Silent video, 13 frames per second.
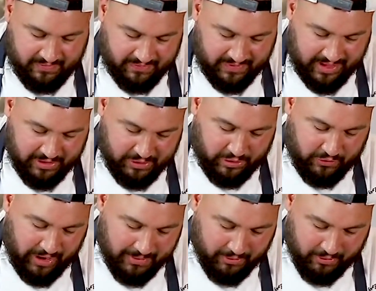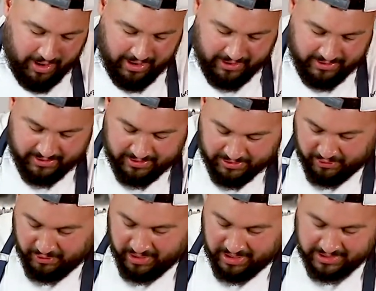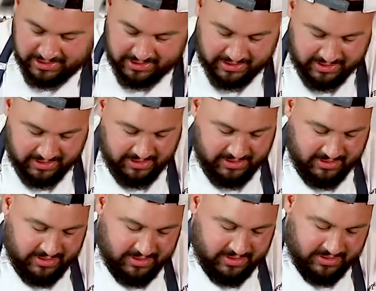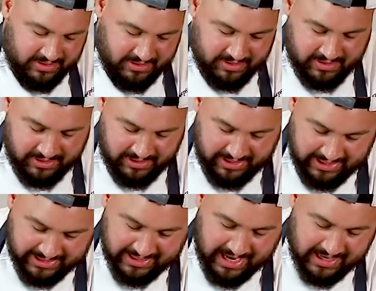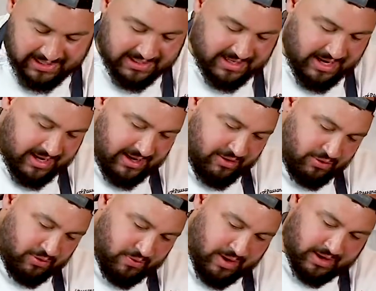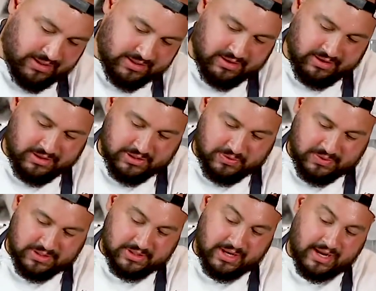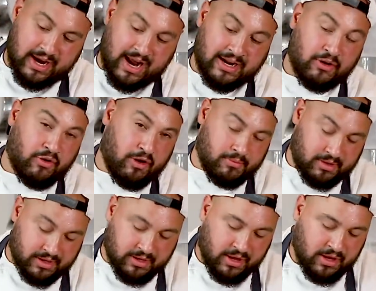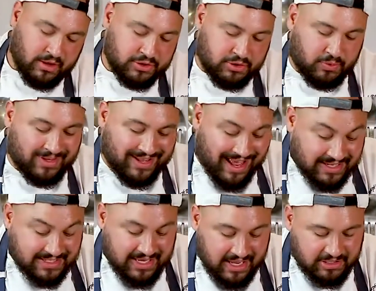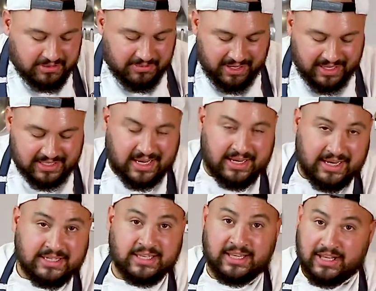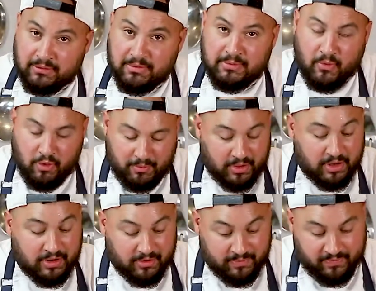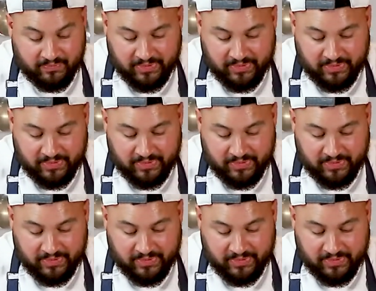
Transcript: that your graham cracker crust is not sticking all the way, because look, this one is like kind of crumbling. So what that tells me is that it needs a little bit more butter.